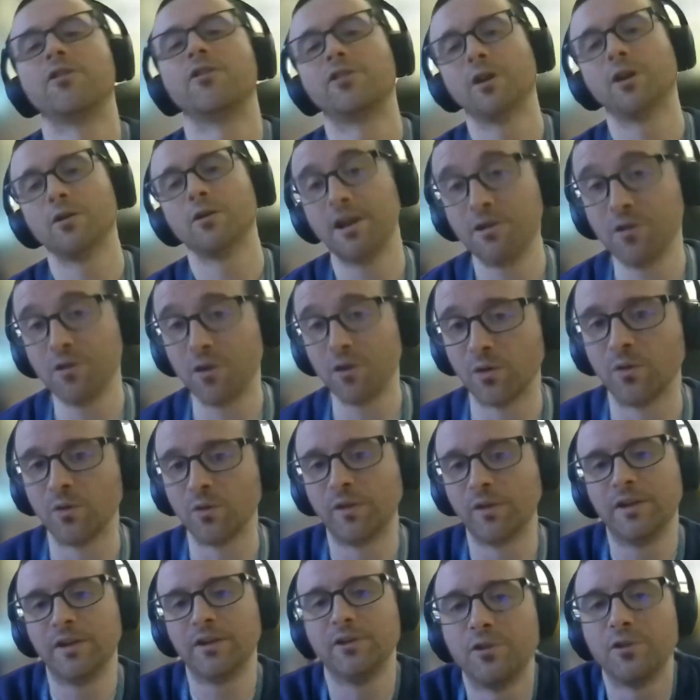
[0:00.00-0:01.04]
So they're not
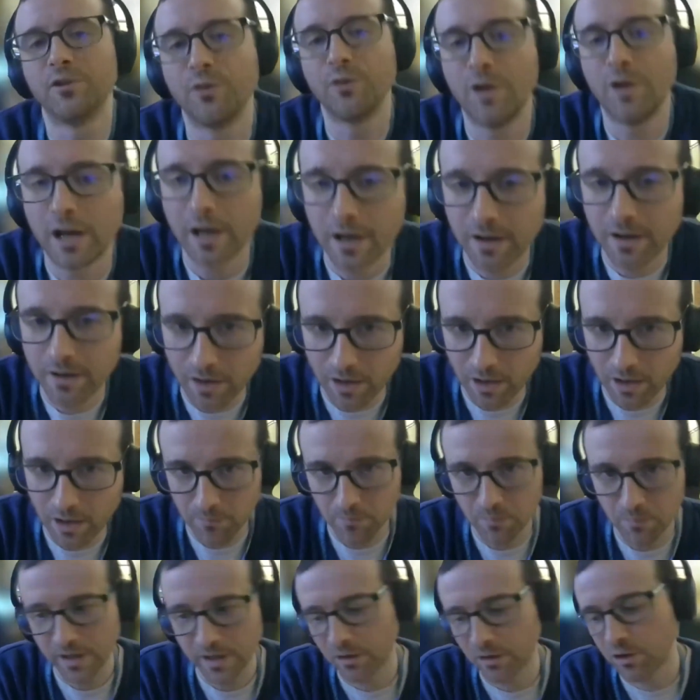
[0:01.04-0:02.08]
on the intranet
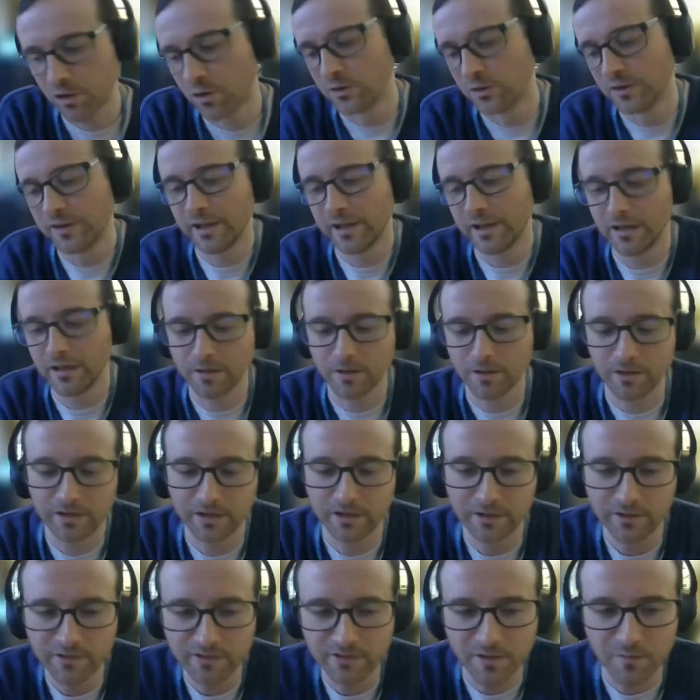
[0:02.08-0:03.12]
um, they are content
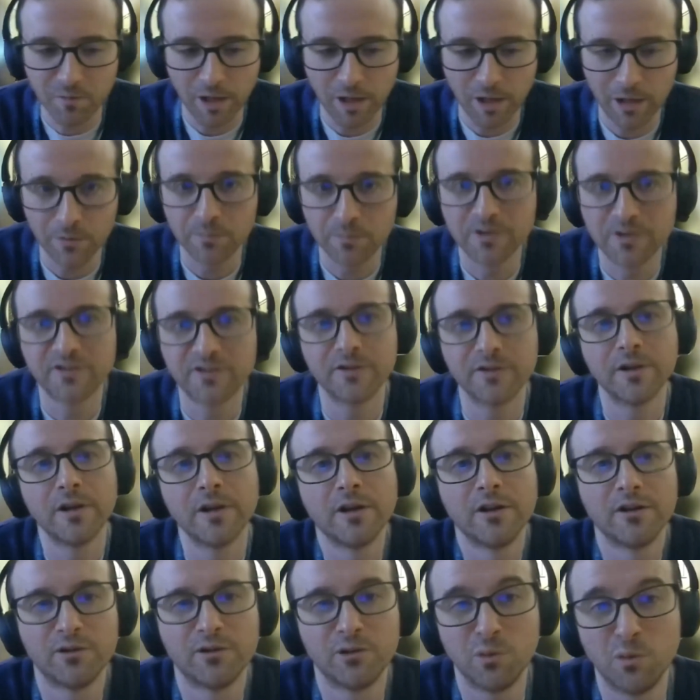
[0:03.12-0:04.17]
that is developed
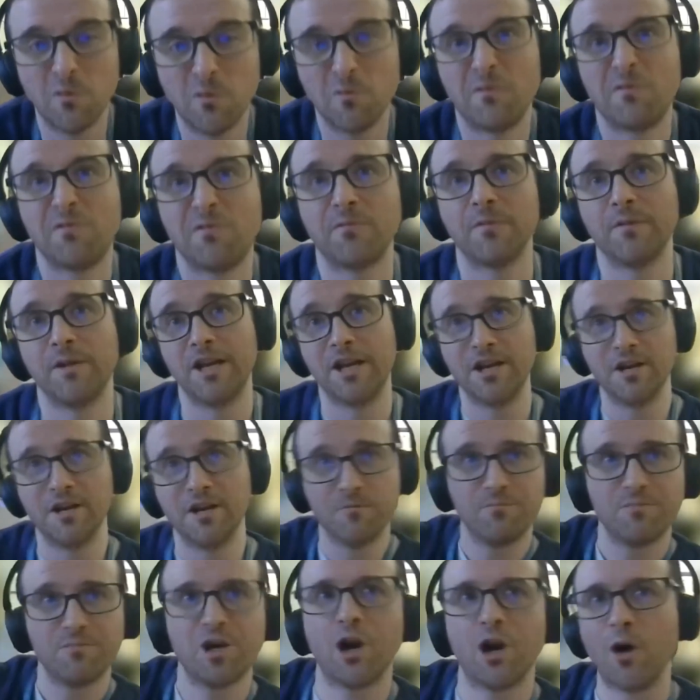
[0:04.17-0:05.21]
sort of in
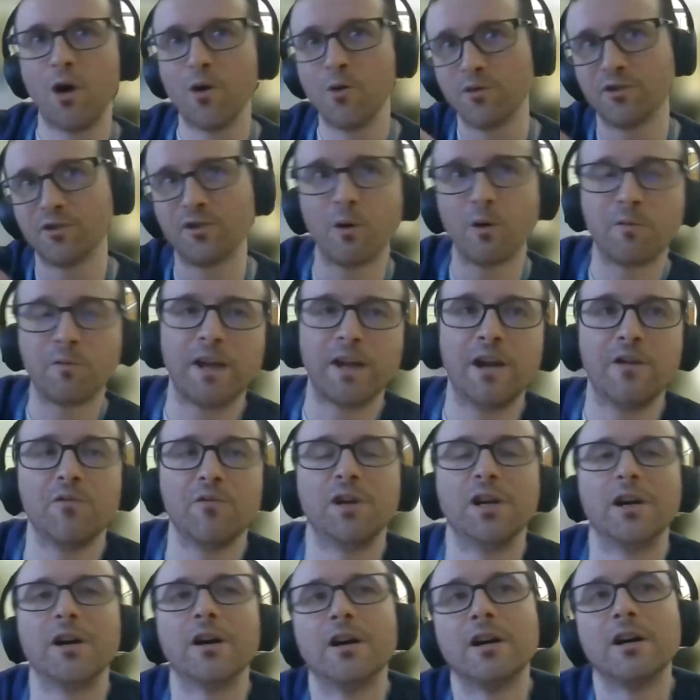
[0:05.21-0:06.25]
a closed off
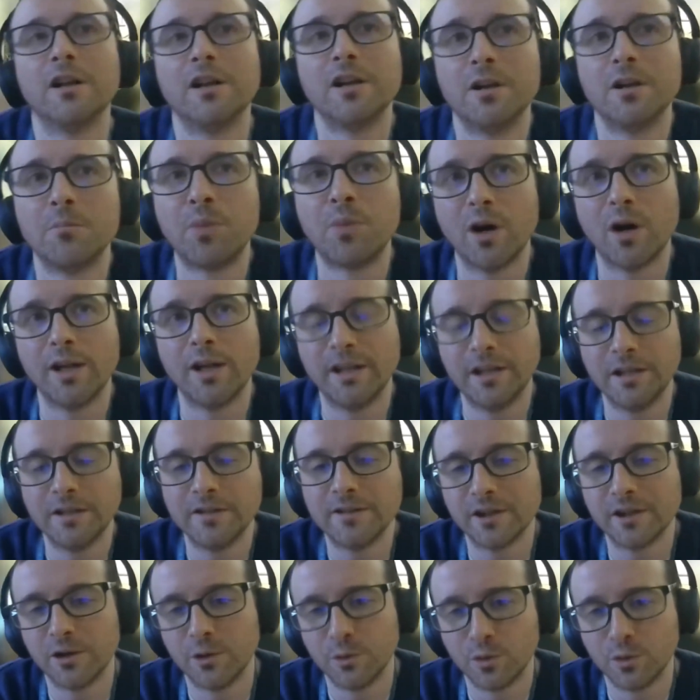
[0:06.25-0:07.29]
area by the
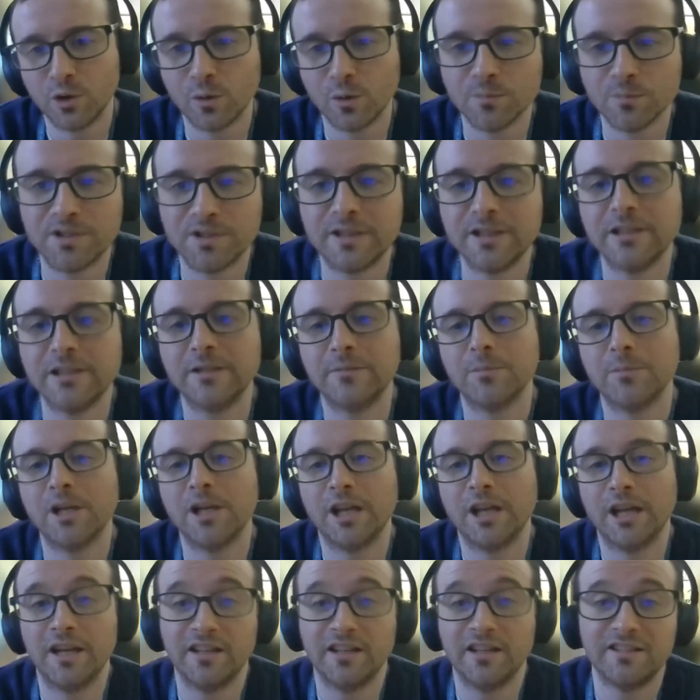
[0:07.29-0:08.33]
internal comms team
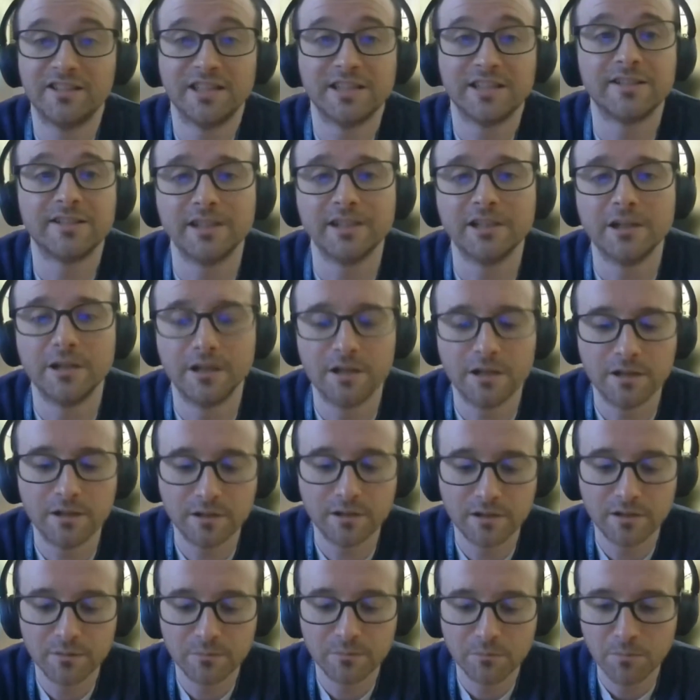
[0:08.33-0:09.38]
and they exist
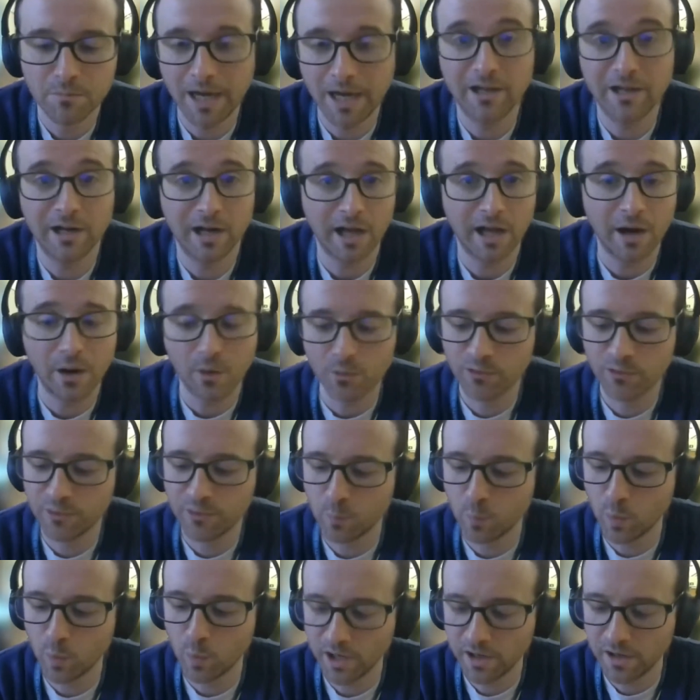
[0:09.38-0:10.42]
in
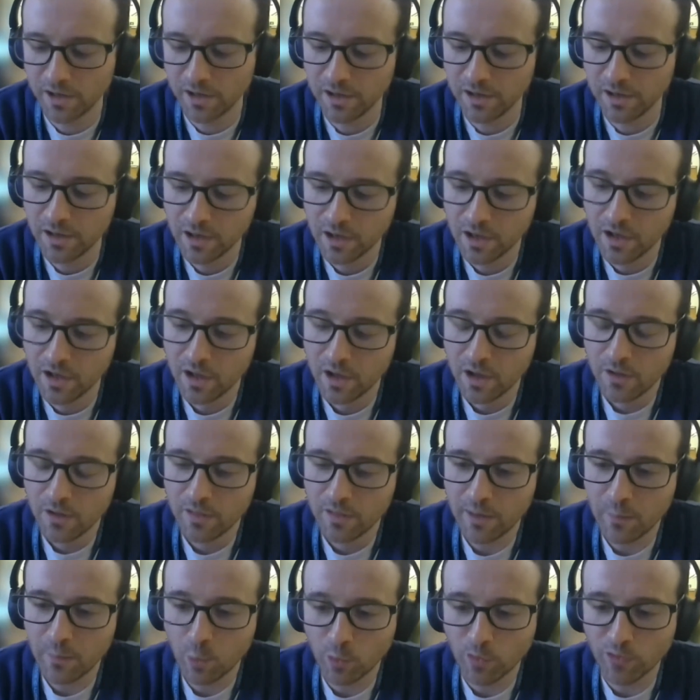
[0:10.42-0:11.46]
mailouts. And when
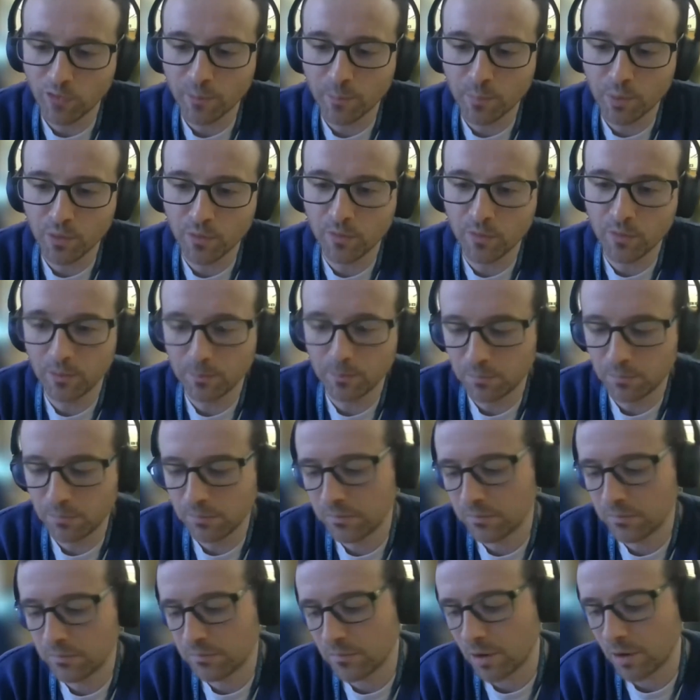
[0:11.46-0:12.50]
they want to put
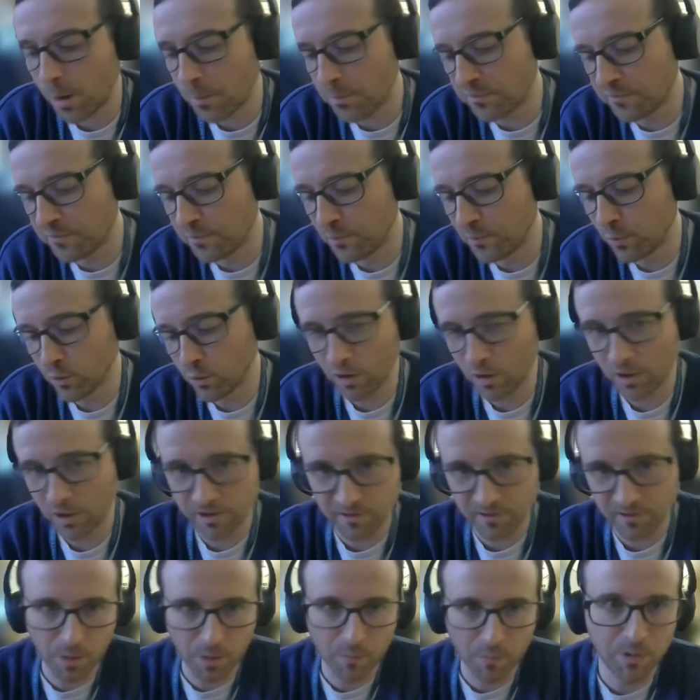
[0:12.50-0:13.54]
them up for
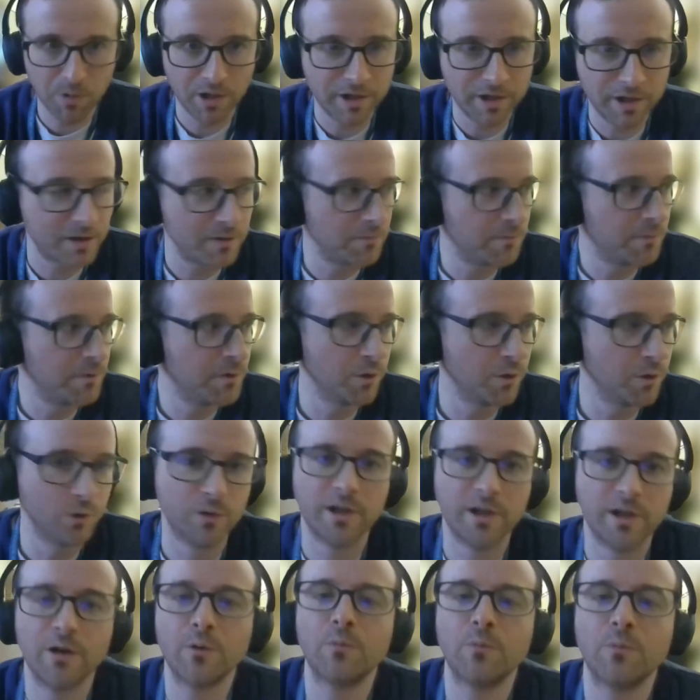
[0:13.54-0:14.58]
of public
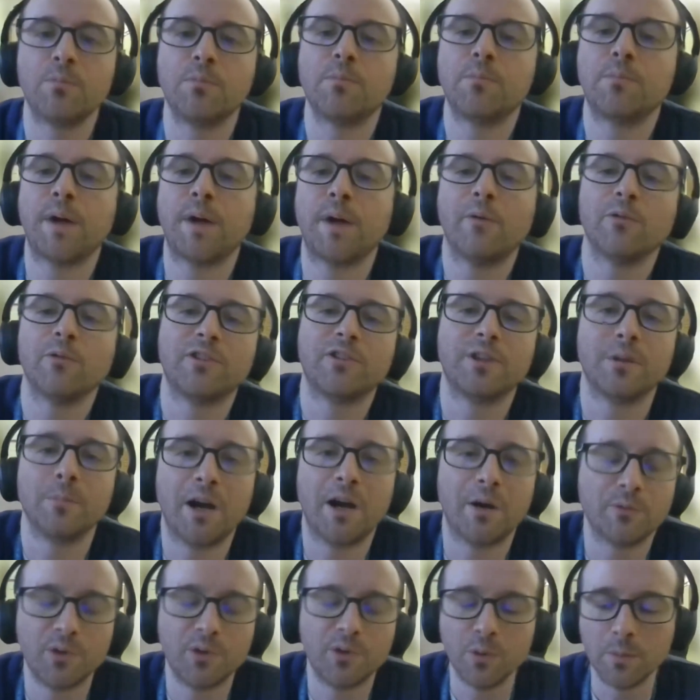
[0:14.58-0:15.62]
view, they'll bounce
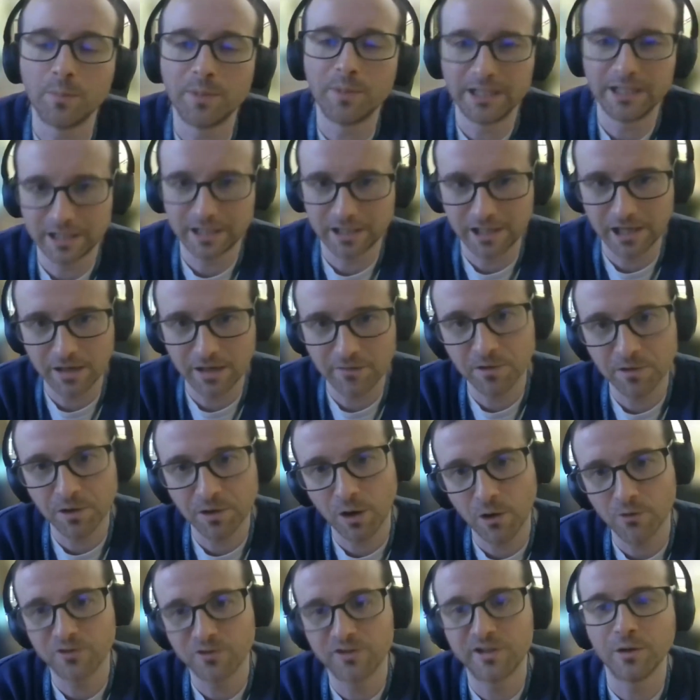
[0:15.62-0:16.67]
them out to a PDF
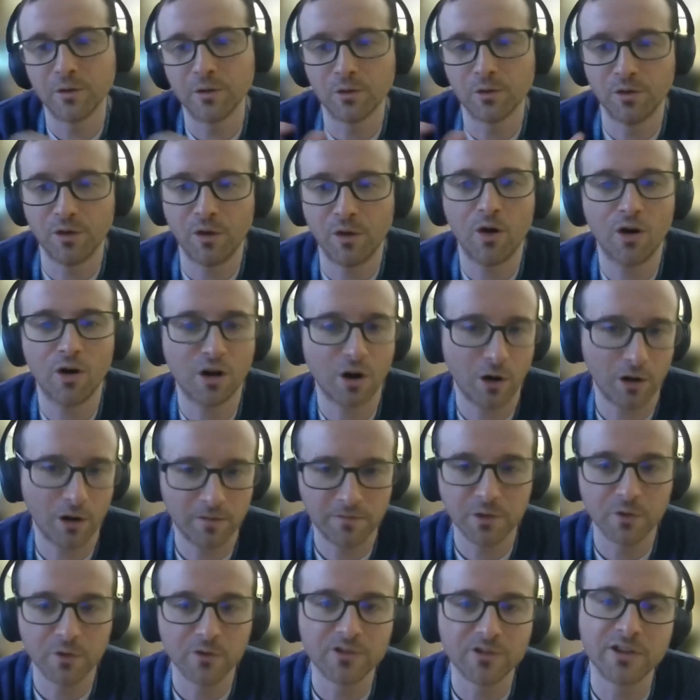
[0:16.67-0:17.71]
and host it on
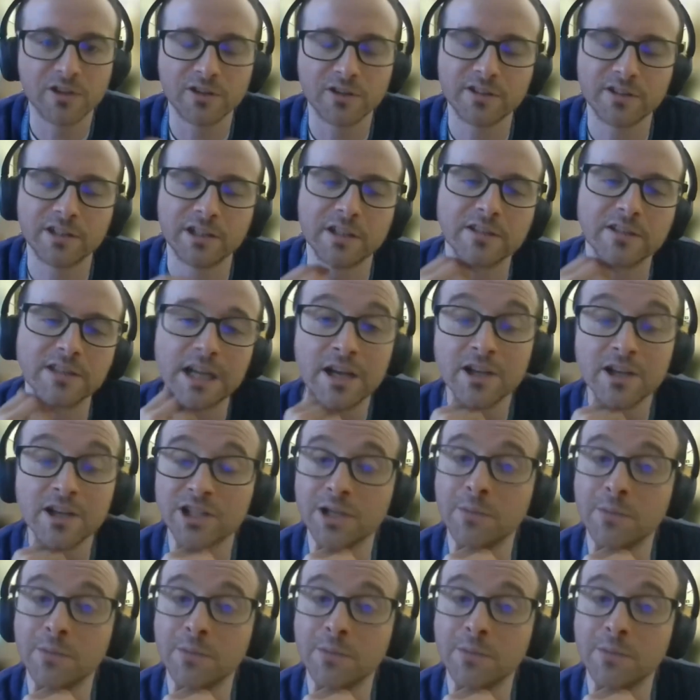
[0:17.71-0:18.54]
archive.sussex.